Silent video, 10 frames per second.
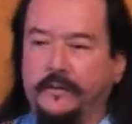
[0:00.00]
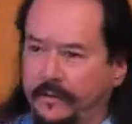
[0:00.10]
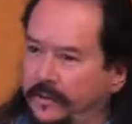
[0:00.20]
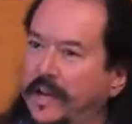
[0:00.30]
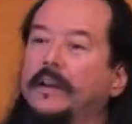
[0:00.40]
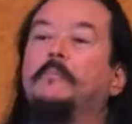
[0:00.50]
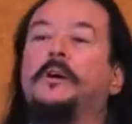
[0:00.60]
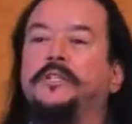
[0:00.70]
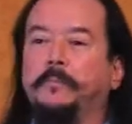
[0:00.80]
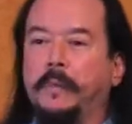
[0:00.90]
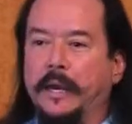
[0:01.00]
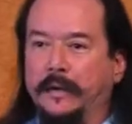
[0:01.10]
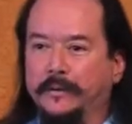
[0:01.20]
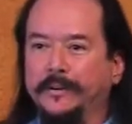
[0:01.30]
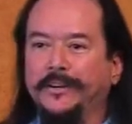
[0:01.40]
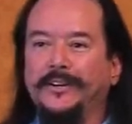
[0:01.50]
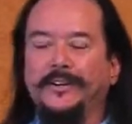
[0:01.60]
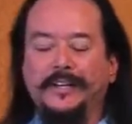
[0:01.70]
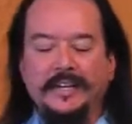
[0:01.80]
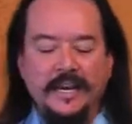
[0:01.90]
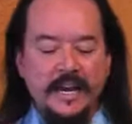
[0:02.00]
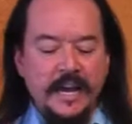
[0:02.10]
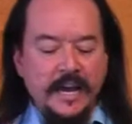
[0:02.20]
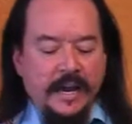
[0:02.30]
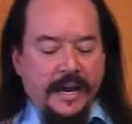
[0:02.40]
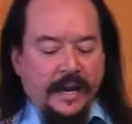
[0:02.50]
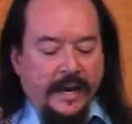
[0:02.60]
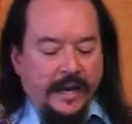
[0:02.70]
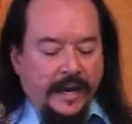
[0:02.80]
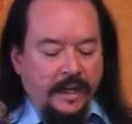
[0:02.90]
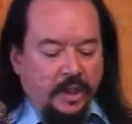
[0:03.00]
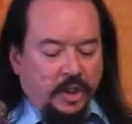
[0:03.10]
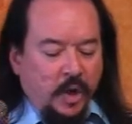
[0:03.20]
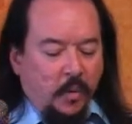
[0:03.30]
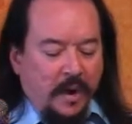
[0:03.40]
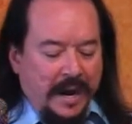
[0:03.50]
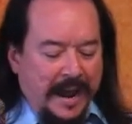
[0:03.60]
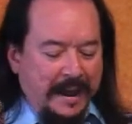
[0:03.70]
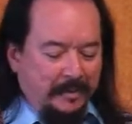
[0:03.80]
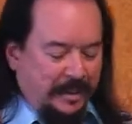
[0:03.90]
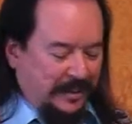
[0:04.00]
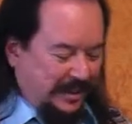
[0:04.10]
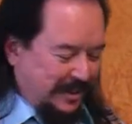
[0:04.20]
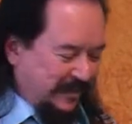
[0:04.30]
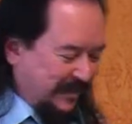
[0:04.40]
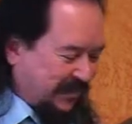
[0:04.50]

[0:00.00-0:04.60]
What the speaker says: You're like a marching band, you know it. And so what happens,